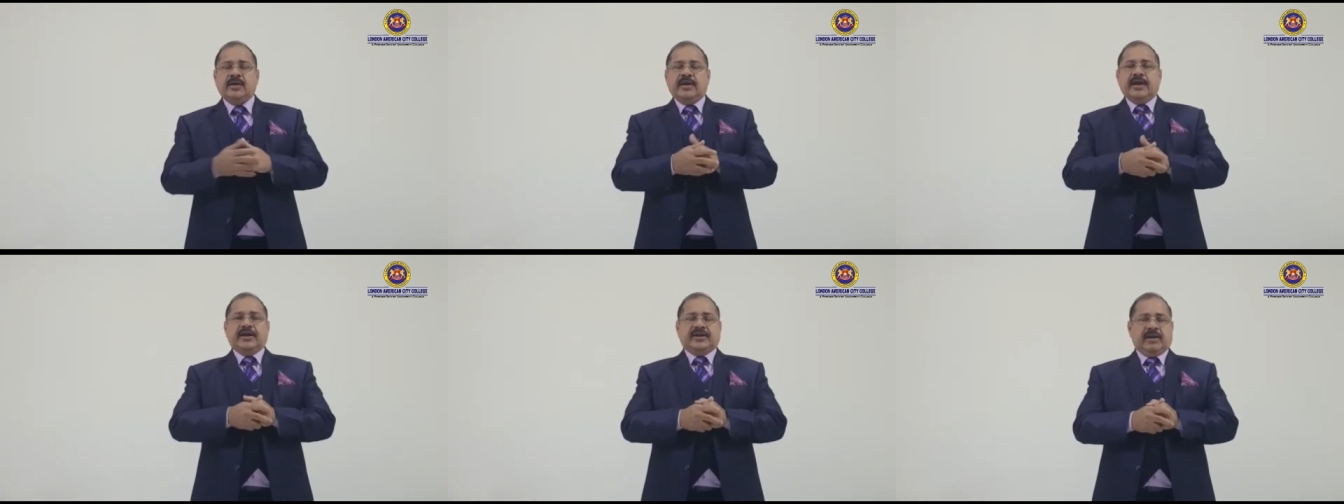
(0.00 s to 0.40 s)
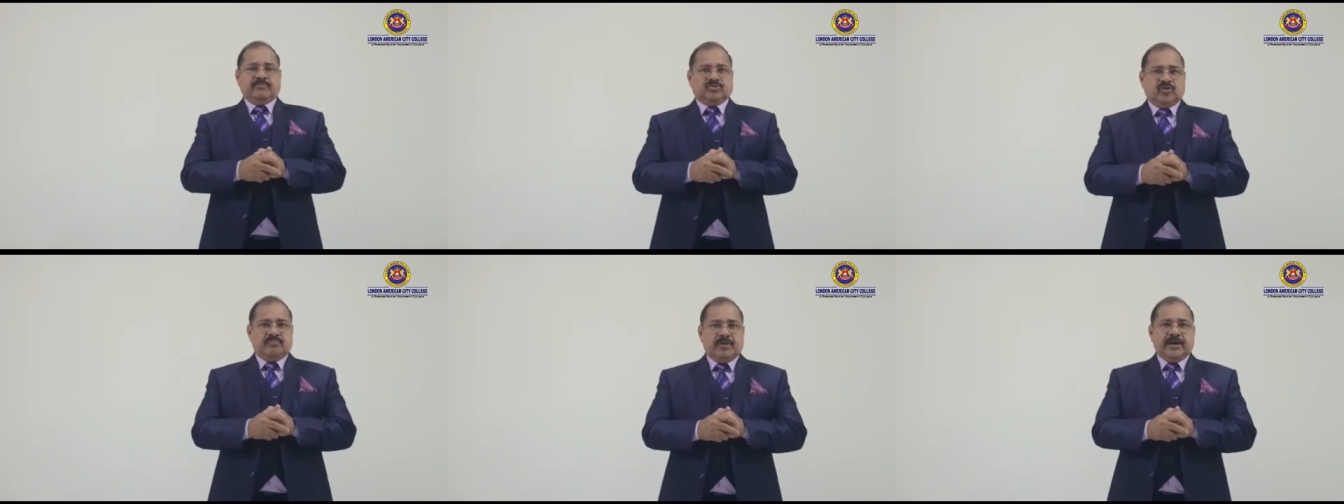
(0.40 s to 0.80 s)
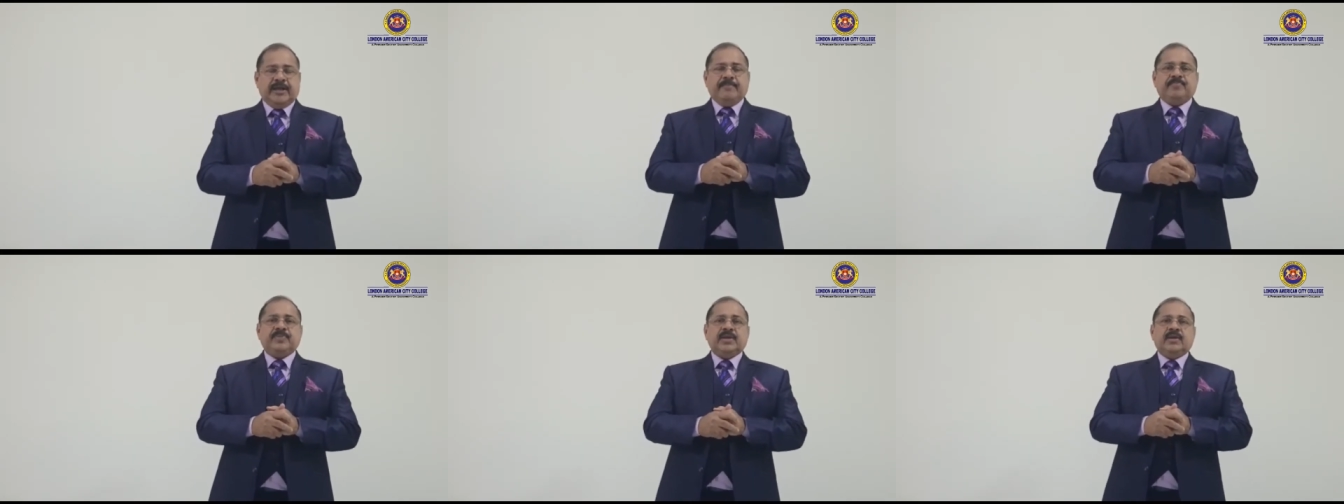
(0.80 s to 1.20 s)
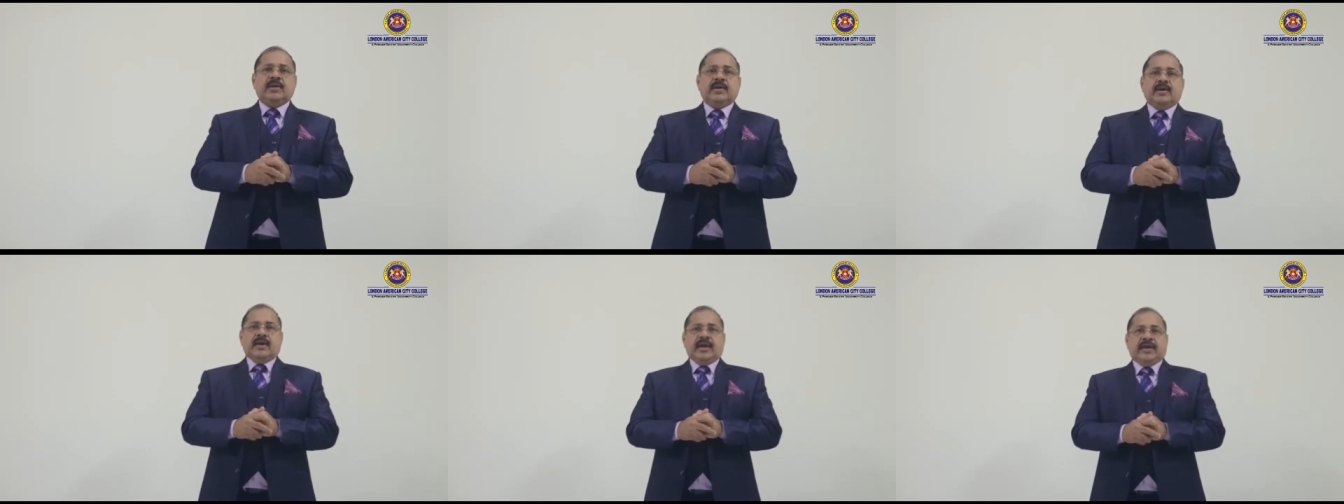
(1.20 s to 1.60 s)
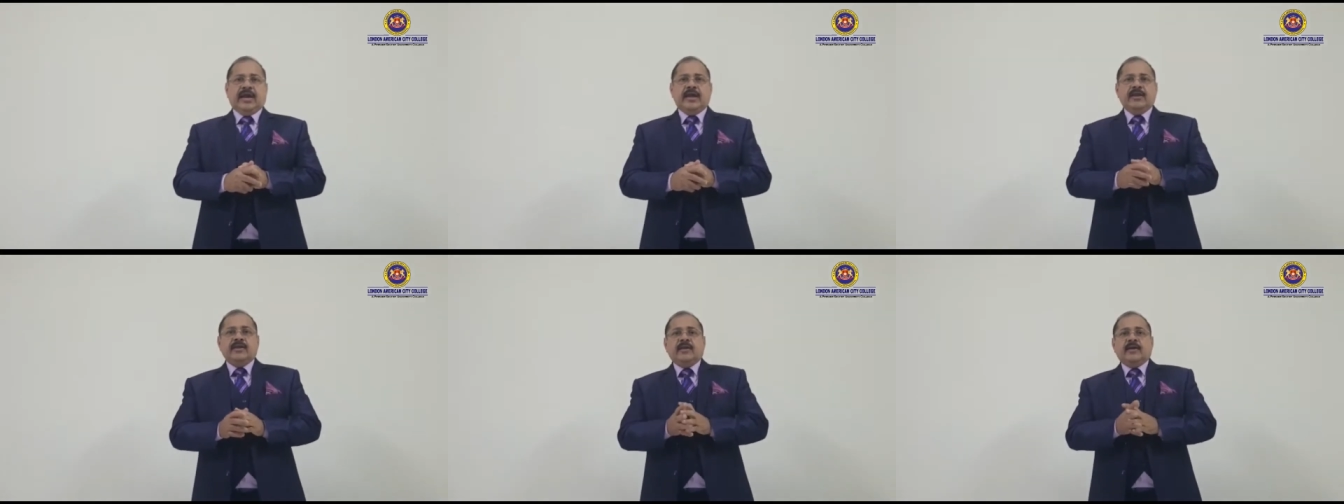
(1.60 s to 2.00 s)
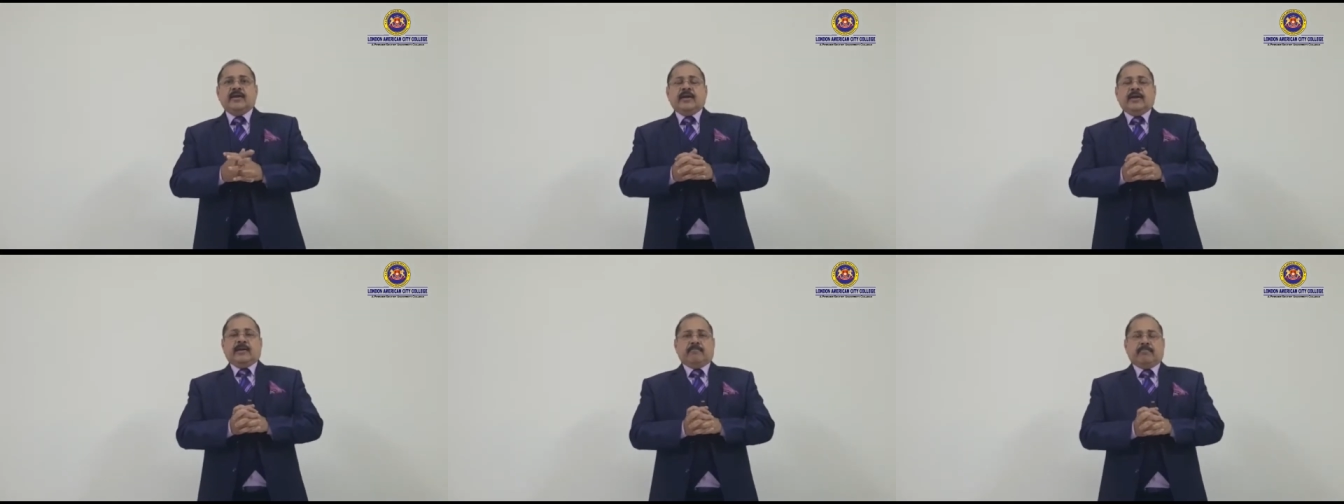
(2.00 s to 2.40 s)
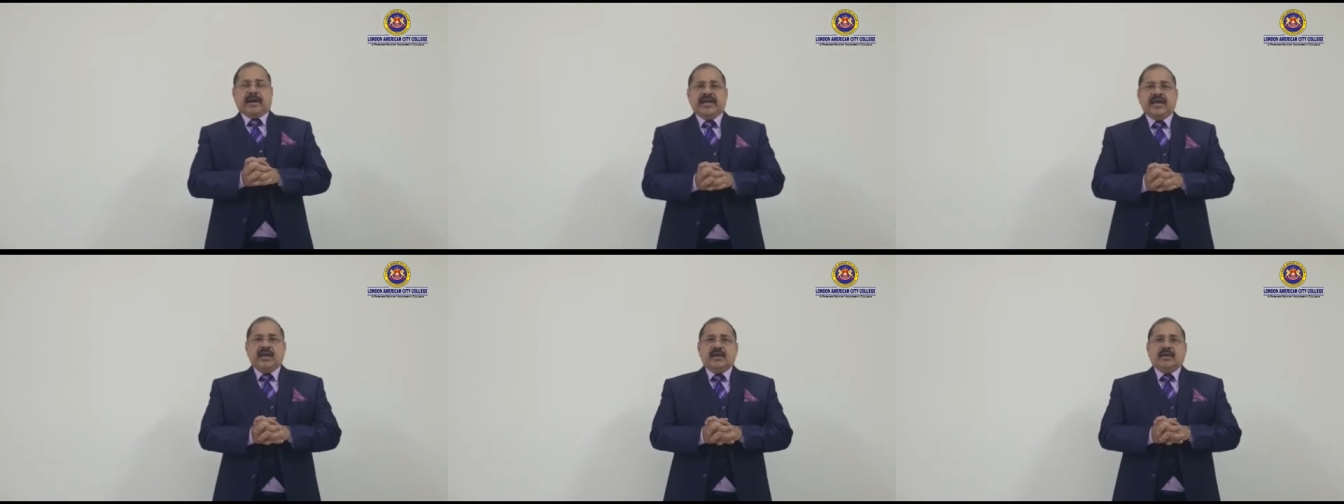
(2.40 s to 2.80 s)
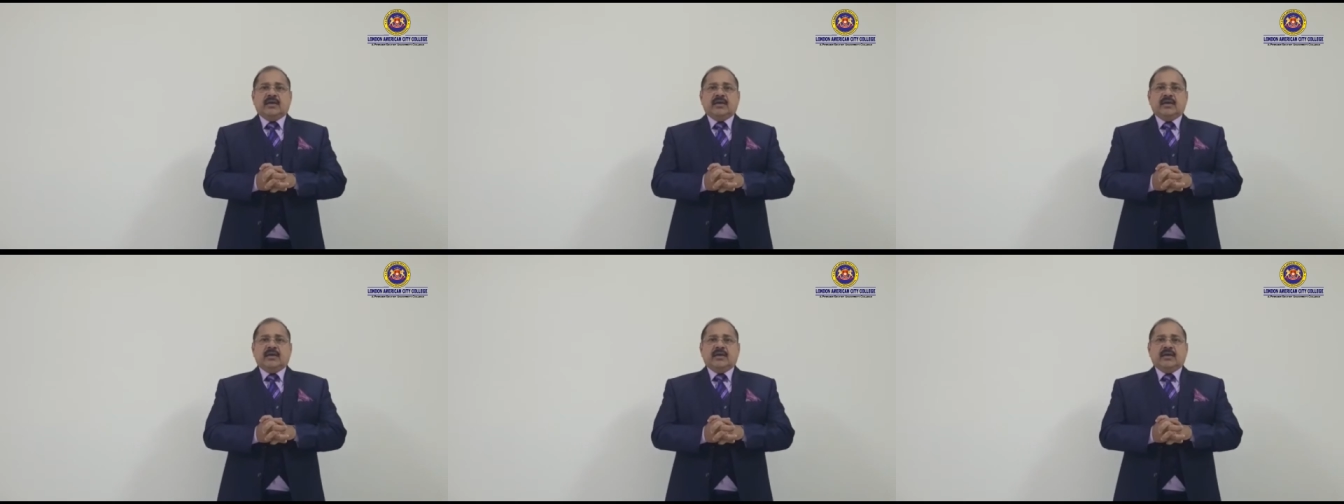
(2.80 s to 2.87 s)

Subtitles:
in terms of money. Again, money